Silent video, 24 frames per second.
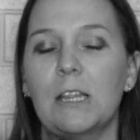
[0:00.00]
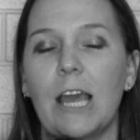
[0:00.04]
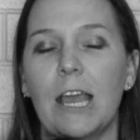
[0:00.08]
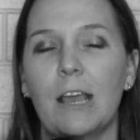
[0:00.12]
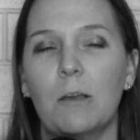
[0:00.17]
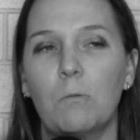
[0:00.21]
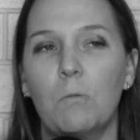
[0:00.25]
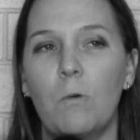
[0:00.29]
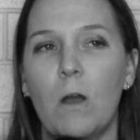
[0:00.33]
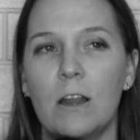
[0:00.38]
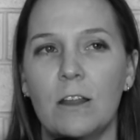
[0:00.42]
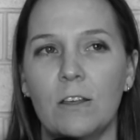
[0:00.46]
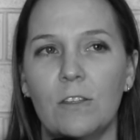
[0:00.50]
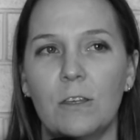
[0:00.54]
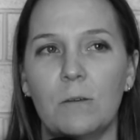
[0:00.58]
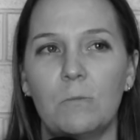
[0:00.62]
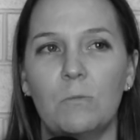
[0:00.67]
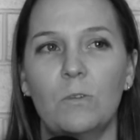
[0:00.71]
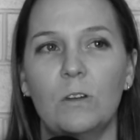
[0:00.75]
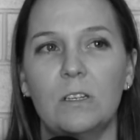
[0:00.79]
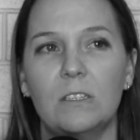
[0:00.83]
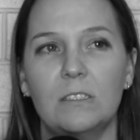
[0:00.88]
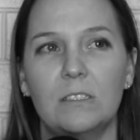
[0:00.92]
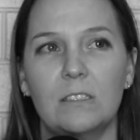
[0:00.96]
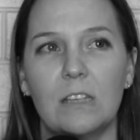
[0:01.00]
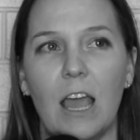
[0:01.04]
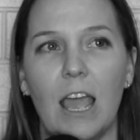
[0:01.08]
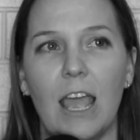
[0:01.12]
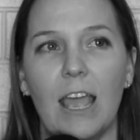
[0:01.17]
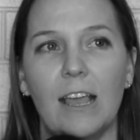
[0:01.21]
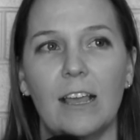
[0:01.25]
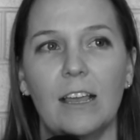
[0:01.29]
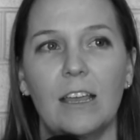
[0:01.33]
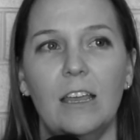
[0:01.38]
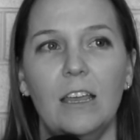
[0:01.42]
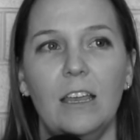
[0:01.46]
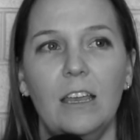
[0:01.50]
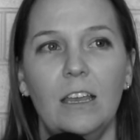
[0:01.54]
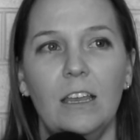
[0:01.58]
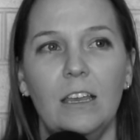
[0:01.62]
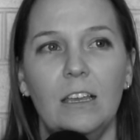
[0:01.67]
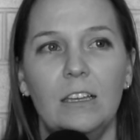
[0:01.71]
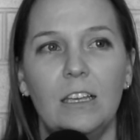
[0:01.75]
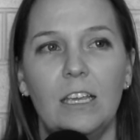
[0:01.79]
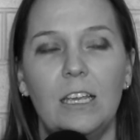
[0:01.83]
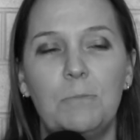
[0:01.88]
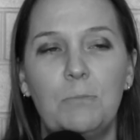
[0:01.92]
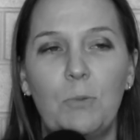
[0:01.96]
Like one of them was like,
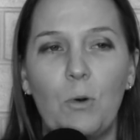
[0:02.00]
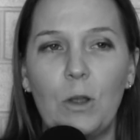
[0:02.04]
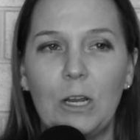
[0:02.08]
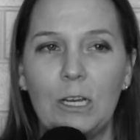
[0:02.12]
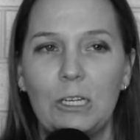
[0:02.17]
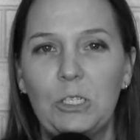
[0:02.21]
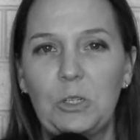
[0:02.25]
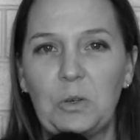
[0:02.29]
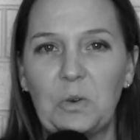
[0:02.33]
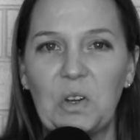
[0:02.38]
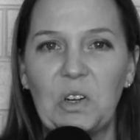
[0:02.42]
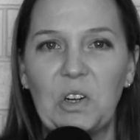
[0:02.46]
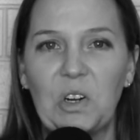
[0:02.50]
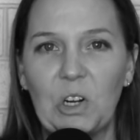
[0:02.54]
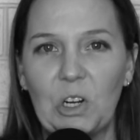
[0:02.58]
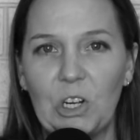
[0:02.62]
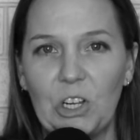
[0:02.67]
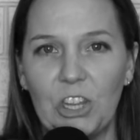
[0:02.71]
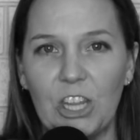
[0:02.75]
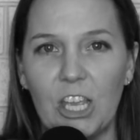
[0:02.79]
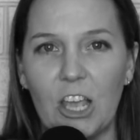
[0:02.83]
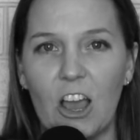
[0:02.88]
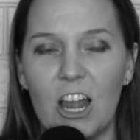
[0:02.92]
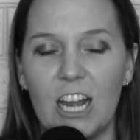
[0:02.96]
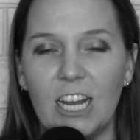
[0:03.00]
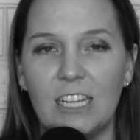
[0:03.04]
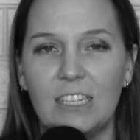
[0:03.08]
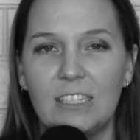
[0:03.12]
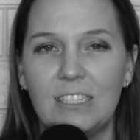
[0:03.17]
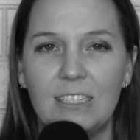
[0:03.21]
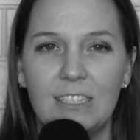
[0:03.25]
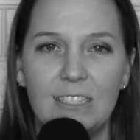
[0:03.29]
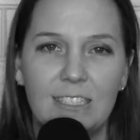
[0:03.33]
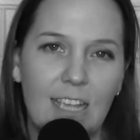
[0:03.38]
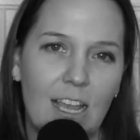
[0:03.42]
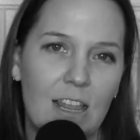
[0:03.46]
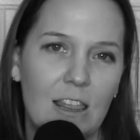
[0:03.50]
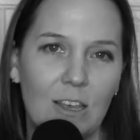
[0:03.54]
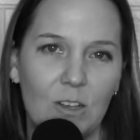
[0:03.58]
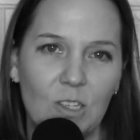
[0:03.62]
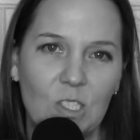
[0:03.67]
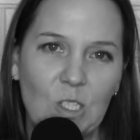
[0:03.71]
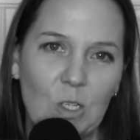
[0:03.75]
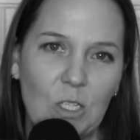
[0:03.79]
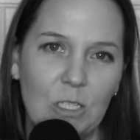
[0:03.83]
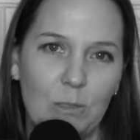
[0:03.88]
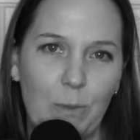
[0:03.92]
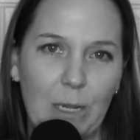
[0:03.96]
he pointed to a girl in the audience and said,
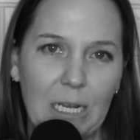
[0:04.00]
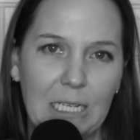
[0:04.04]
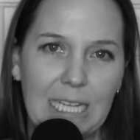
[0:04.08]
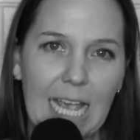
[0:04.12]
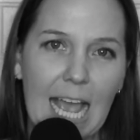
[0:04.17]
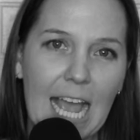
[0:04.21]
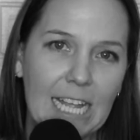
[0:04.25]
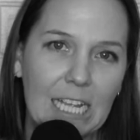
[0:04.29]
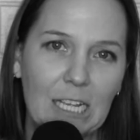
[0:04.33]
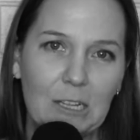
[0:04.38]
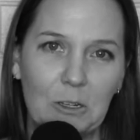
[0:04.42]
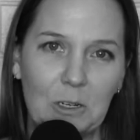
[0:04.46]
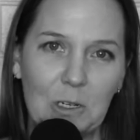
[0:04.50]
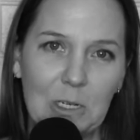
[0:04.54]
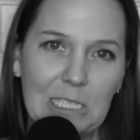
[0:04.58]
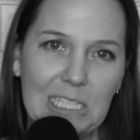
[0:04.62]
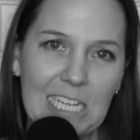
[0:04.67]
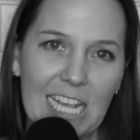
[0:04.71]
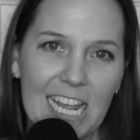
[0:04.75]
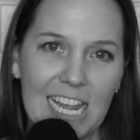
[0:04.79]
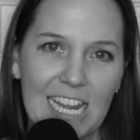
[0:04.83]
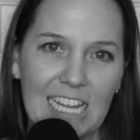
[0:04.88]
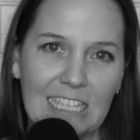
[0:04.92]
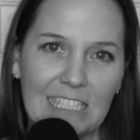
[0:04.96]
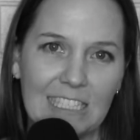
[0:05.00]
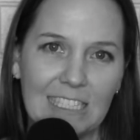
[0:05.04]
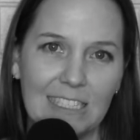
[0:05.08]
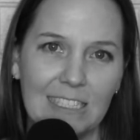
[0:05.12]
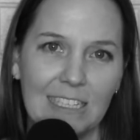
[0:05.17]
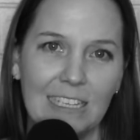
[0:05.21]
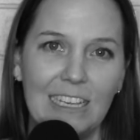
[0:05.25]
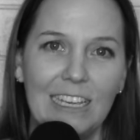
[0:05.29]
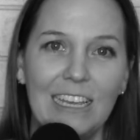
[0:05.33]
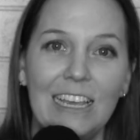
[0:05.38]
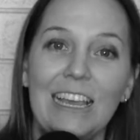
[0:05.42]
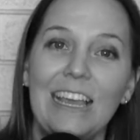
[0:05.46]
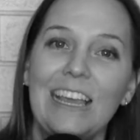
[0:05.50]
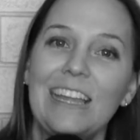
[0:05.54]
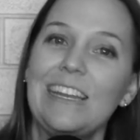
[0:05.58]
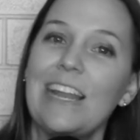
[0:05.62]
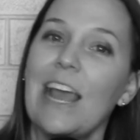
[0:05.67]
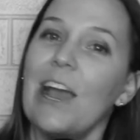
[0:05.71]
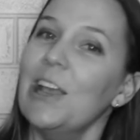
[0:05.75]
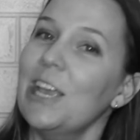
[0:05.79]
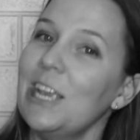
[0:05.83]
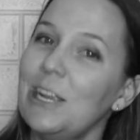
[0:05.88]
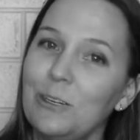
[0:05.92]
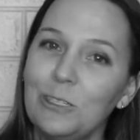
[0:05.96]
"Those are spectacular tits.
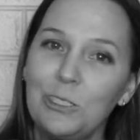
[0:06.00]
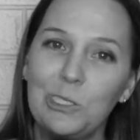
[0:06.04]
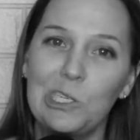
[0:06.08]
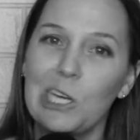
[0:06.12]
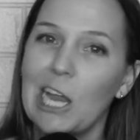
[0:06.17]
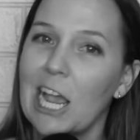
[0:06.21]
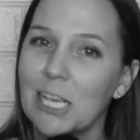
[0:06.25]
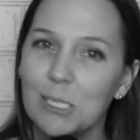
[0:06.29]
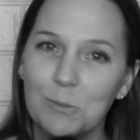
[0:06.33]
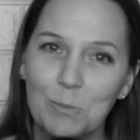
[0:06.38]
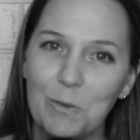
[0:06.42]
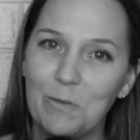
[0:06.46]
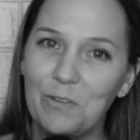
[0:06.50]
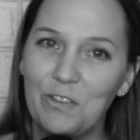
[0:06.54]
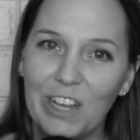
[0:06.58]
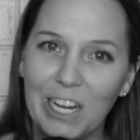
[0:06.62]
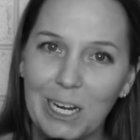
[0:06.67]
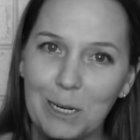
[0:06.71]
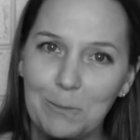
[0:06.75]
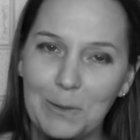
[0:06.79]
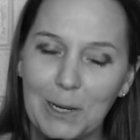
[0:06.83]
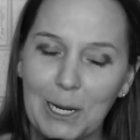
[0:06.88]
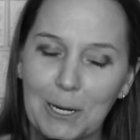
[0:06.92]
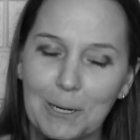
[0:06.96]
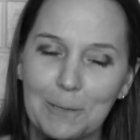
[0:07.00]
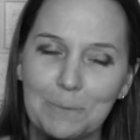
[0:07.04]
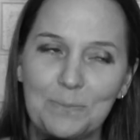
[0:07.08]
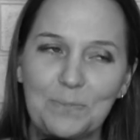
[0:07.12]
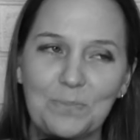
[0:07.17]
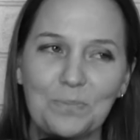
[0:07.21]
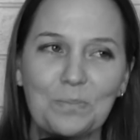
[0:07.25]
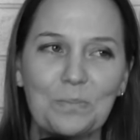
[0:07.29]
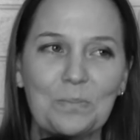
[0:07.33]
Now here's Jasmine Fairbairn."